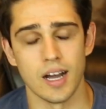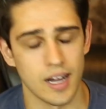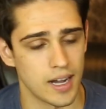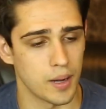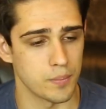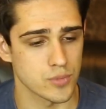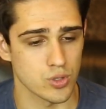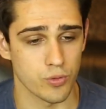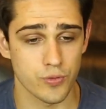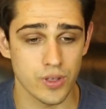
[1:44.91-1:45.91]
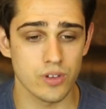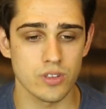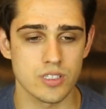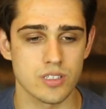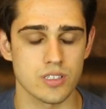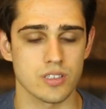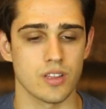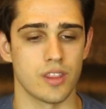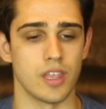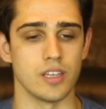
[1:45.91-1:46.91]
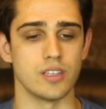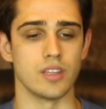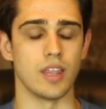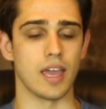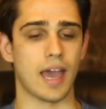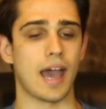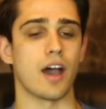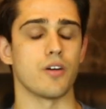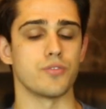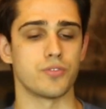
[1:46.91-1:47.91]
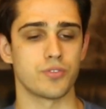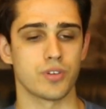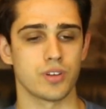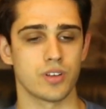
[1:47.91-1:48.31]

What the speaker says: So fields, they have